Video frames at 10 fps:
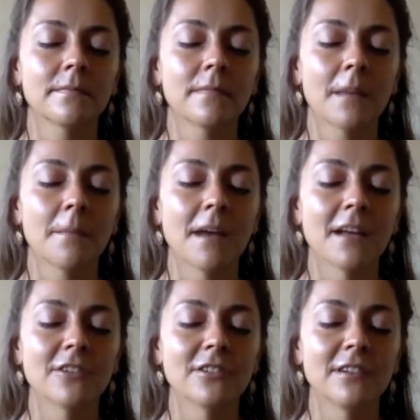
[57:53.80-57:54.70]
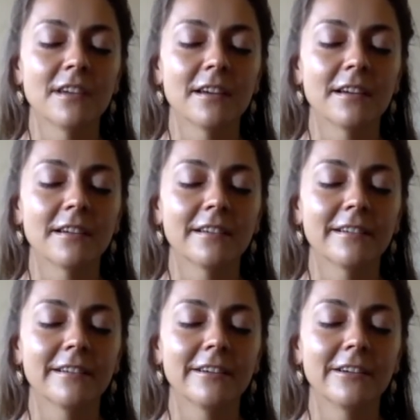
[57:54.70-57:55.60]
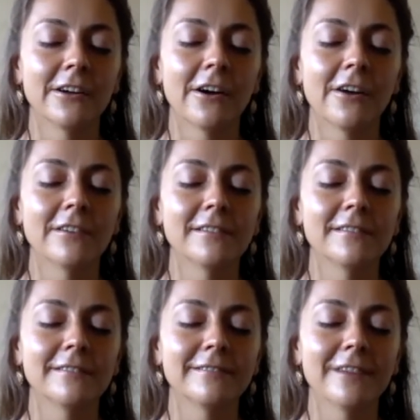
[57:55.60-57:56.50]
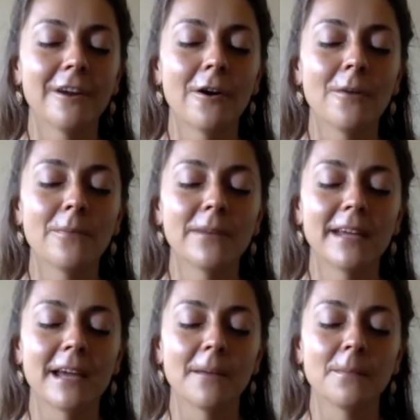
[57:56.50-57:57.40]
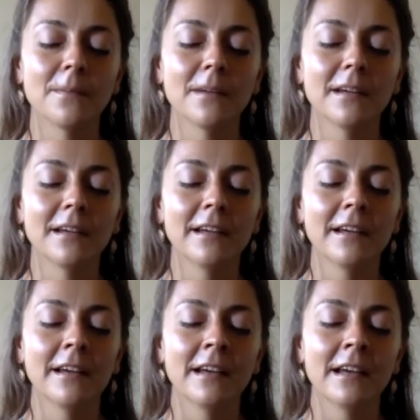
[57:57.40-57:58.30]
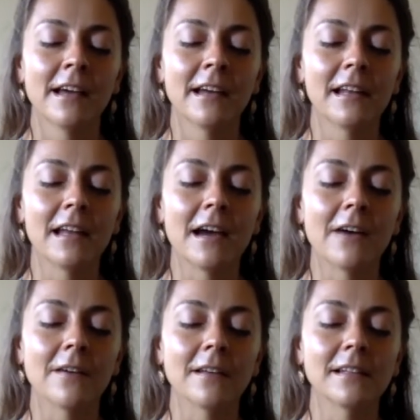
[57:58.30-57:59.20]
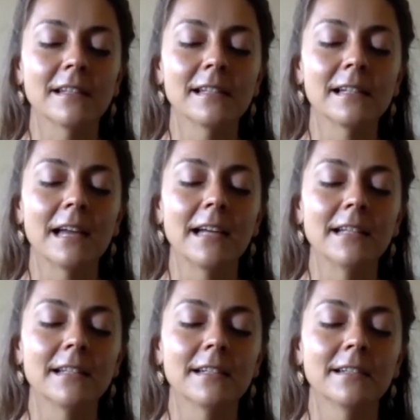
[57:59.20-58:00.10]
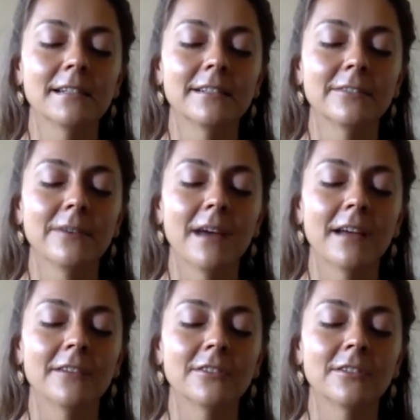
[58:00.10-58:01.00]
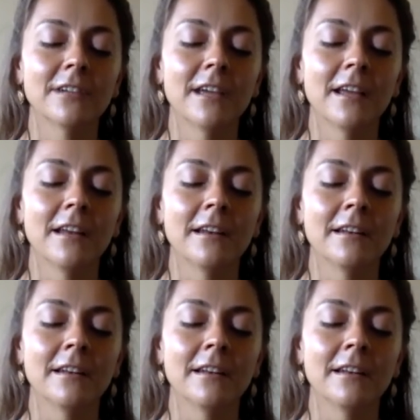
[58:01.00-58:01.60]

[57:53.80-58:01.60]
Imagining your heart opening up and allowing this light to enter in